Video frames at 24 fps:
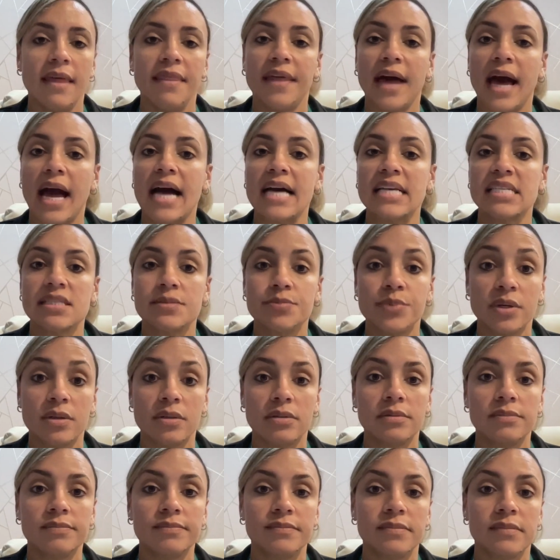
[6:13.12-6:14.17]
the
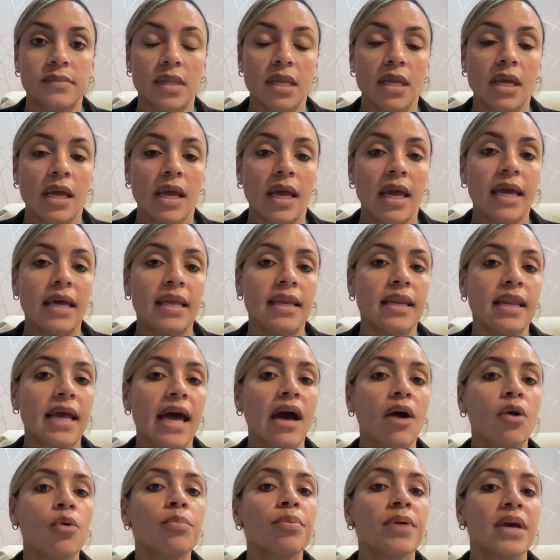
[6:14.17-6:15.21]
hospital, and
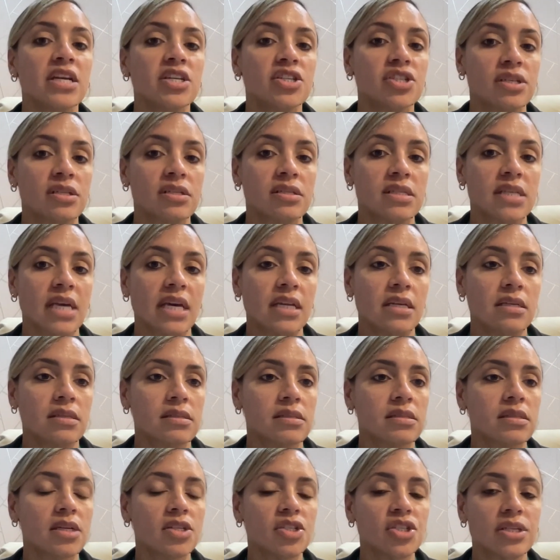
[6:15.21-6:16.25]
outpatient settings
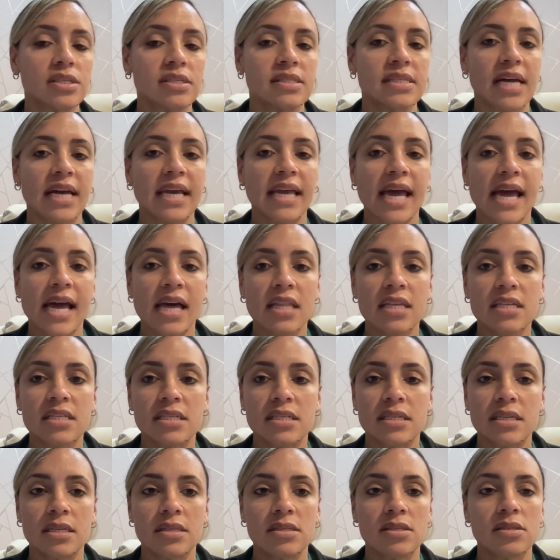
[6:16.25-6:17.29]
such as
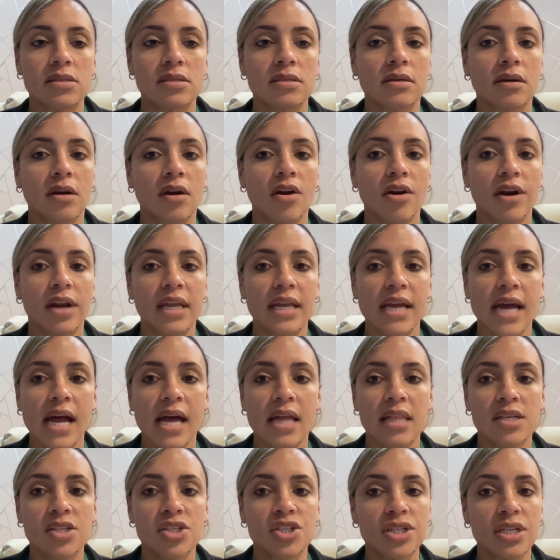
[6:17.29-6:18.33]
dialysis,
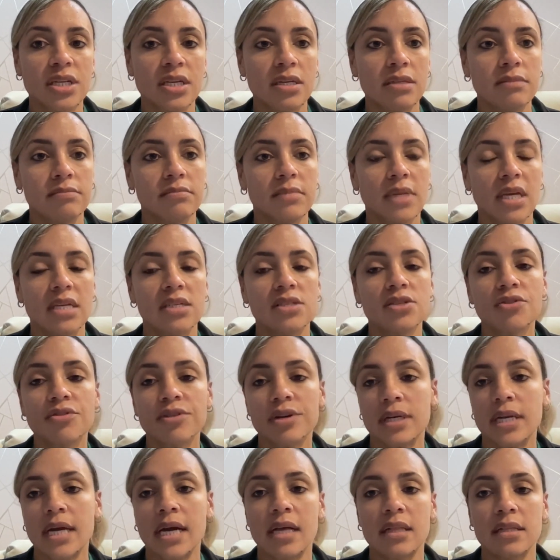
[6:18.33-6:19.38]
cardiology,
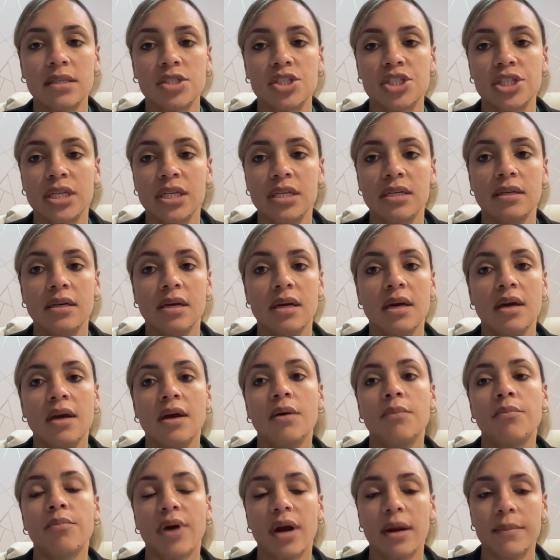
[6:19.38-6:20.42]
endocrinology,
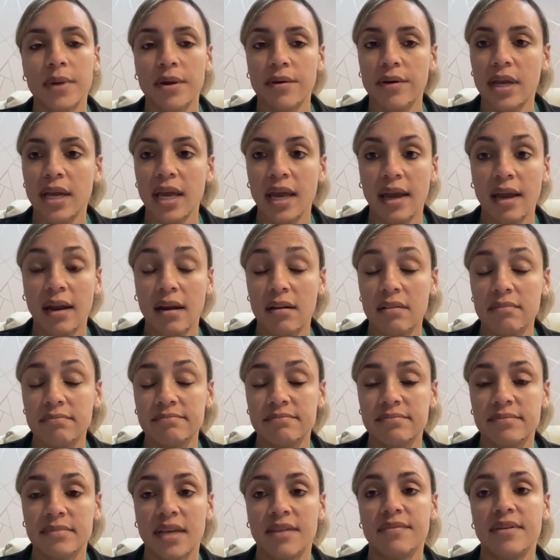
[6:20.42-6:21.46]
primary care,
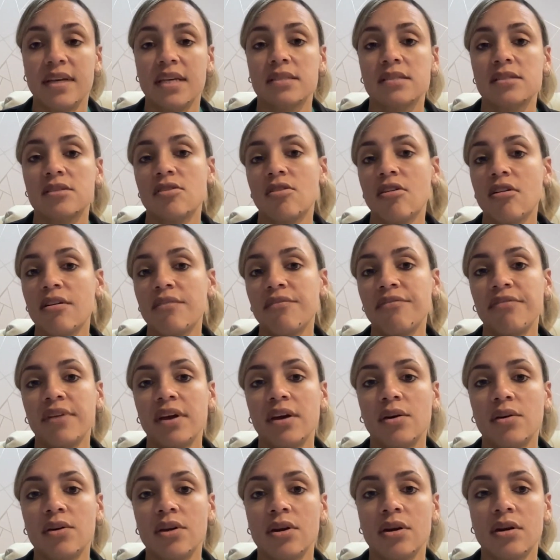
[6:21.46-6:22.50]
advanced heart
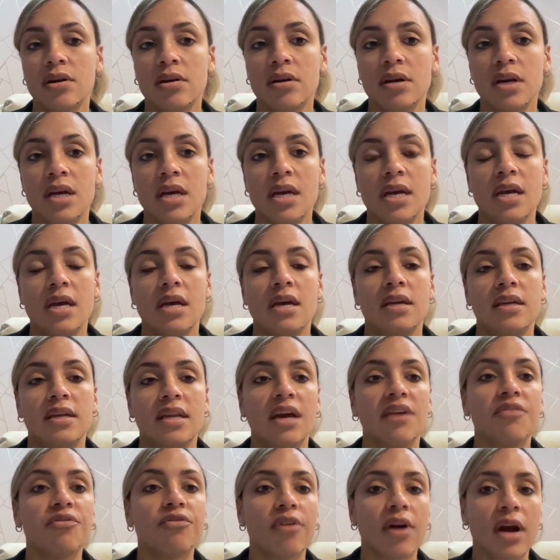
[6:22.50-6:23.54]
failure,
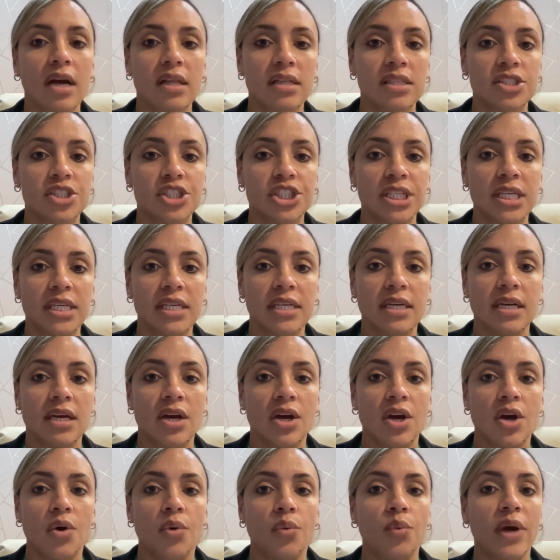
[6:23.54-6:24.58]
nephrology,
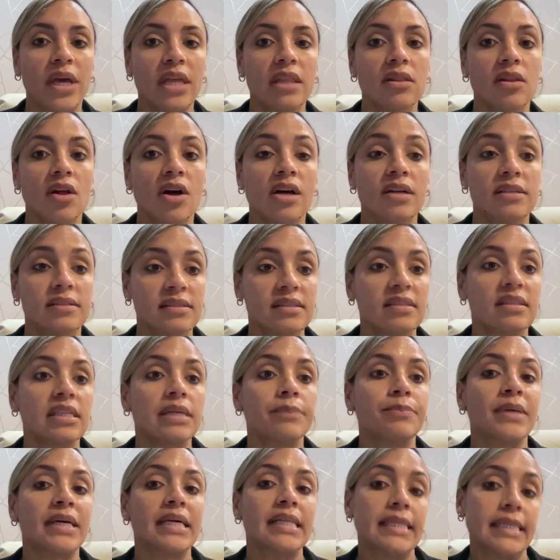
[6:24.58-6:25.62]
weight loss, and
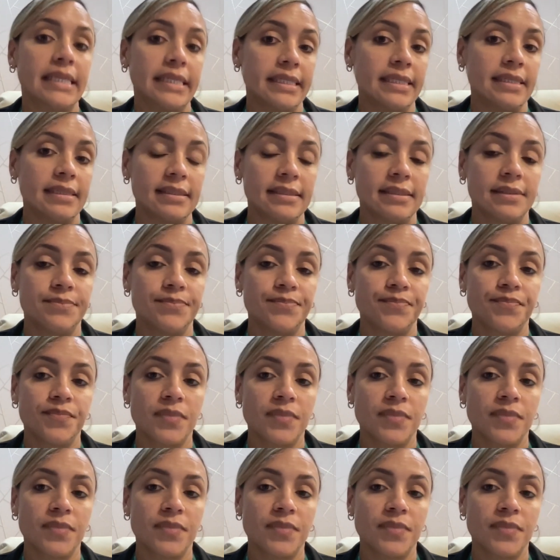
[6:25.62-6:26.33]
lipid clinics.